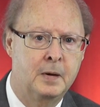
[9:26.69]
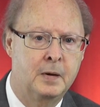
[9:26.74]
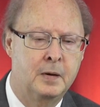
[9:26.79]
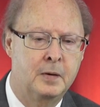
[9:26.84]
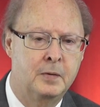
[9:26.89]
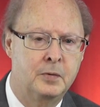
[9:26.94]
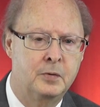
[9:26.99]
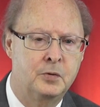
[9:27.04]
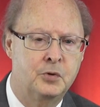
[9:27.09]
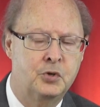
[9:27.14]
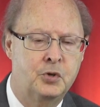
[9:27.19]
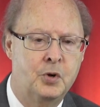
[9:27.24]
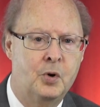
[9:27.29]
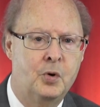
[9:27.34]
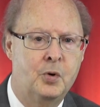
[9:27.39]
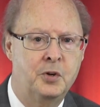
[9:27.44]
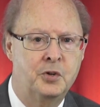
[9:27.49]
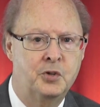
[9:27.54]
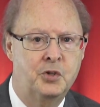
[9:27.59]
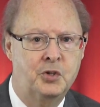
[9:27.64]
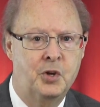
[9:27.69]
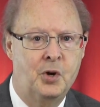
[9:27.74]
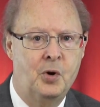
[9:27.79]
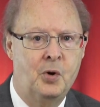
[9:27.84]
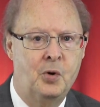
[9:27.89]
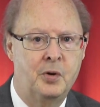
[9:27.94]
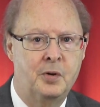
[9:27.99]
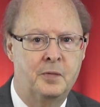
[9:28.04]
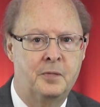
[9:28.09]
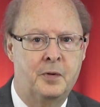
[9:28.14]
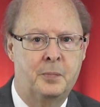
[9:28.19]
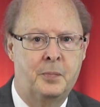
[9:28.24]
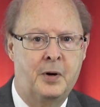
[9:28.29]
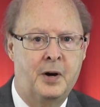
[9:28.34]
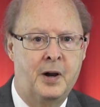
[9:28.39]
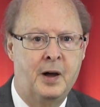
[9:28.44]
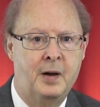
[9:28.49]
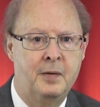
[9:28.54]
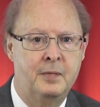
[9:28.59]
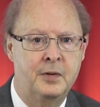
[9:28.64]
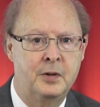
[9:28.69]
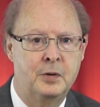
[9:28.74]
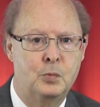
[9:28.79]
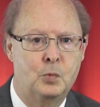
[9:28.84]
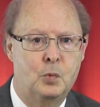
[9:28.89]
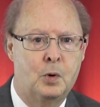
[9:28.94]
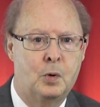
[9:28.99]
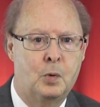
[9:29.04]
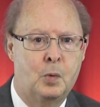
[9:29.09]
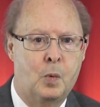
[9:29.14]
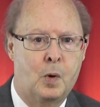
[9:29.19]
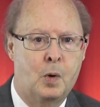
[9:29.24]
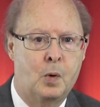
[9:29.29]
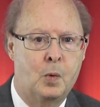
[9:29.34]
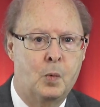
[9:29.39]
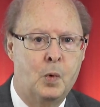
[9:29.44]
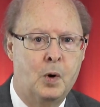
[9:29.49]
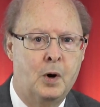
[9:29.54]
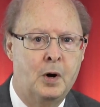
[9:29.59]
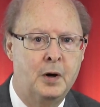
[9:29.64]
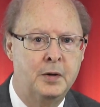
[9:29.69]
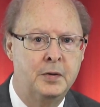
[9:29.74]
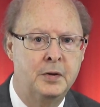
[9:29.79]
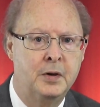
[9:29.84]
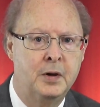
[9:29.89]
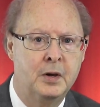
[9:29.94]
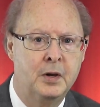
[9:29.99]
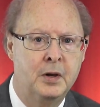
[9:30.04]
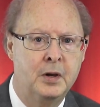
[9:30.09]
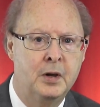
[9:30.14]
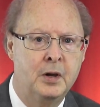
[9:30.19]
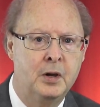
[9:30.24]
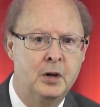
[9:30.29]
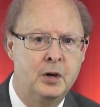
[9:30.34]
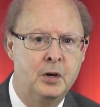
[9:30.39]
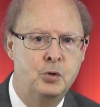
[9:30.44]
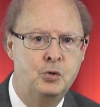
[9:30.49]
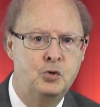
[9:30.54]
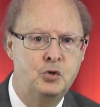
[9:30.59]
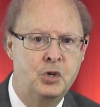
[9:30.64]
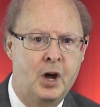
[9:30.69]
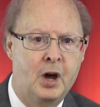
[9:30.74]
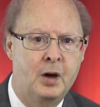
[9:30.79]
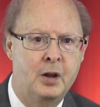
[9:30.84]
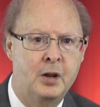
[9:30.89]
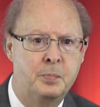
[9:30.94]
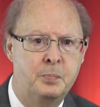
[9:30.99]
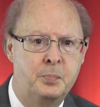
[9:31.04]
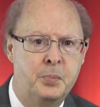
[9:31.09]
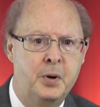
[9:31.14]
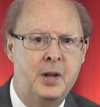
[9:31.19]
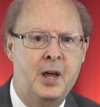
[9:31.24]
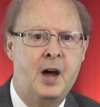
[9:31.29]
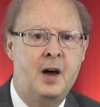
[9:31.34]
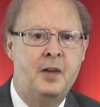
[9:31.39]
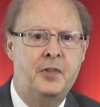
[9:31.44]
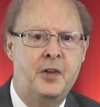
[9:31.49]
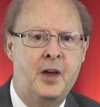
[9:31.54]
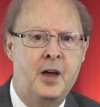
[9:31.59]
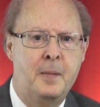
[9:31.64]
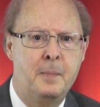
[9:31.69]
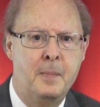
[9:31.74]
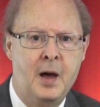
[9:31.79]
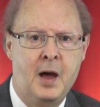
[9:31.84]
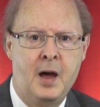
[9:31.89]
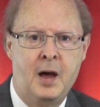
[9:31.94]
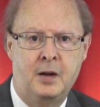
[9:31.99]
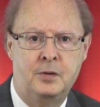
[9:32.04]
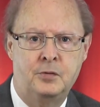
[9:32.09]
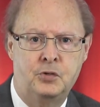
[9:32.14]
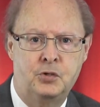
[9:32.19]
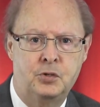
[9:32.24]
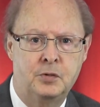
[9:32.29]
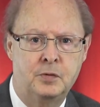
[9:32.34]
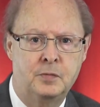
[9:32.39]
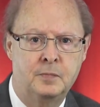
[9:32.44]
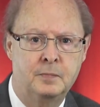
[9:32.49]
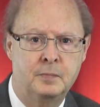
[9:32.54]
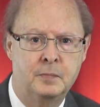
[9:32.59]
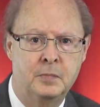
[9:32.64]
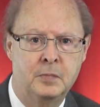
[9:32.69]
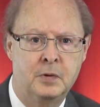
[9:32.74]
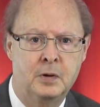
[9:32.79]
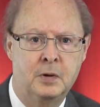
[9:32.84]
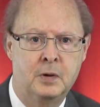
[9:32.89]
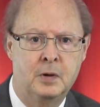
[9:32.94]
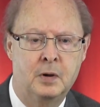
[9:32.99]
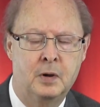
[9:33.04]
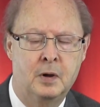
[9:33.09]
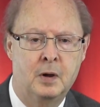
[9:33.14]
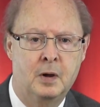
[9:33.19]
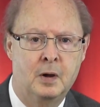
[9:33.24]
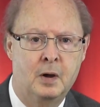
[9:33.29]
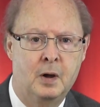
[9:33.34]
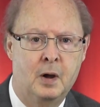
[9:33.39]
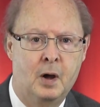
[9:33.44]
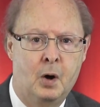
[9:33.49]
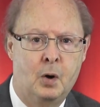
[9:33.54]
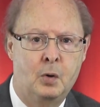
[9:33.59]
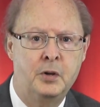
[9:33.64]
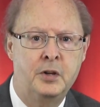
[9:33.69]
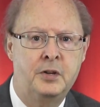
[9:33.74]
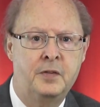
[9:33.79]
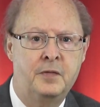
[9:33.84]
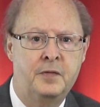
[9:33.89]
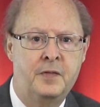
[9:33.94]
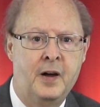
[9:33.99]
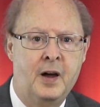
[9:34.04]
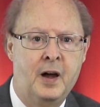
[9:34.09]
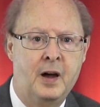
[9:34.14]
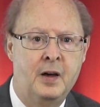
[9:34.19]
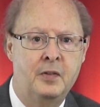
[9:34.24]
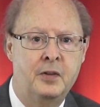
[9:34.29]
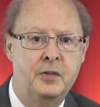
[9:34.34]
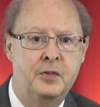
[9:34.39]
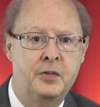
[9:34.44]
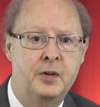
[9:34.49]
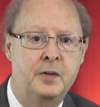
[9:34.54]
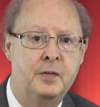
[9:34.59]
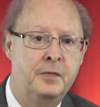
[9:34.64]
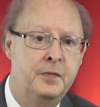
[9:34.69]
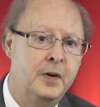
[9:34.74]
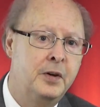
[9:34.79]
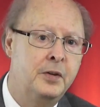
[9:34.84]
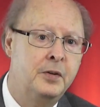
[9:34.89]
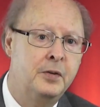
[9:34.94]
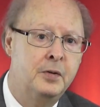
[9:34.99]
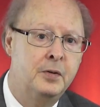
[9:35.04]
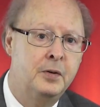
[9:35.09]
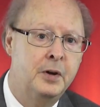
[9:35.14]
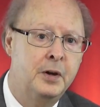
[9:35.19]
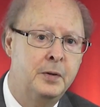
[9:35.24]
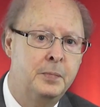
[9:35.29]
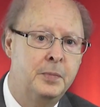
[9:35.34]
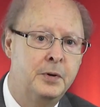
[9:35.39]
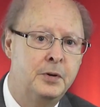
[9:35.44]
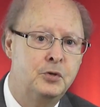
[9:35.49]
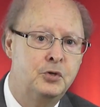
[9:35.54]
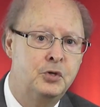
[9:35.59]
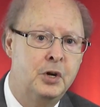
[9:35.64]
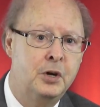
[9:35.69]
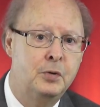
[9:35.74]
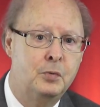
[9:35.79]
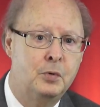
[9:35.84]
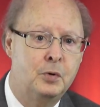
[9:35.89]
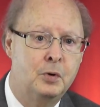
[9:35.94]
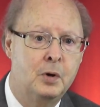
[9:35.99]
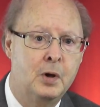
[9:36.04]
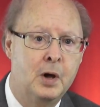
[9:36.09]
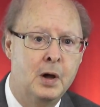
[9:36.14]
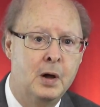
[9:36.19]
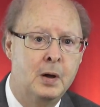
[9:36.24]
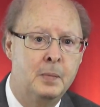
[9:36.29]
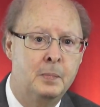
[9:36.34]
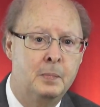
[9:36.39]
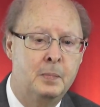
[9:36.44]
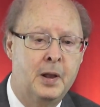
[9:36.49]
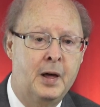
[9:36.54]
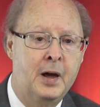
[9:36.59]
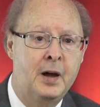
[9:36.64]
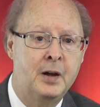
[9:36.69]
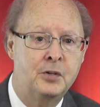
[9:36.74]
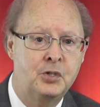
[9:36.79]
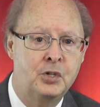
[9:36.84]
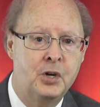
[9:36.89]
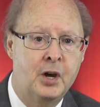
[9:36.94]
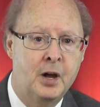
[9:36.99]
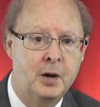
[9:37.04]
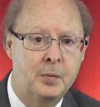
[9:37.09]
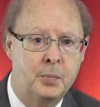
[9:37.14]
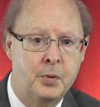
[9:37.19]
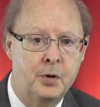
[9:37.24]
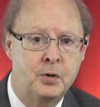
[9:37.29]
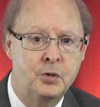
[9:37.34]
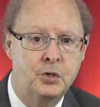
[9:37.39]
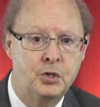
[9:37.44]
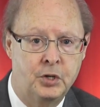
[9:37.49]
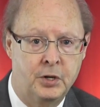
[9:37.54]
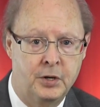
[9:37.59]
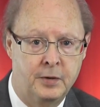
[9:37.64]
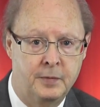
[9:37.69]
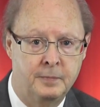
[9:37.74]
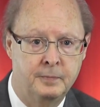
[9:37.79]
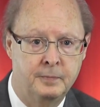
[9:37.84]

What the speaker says: The story is told of a private in World War I who shouted, "Put out that match," only to find that the offender had been General Blackjack Pershing.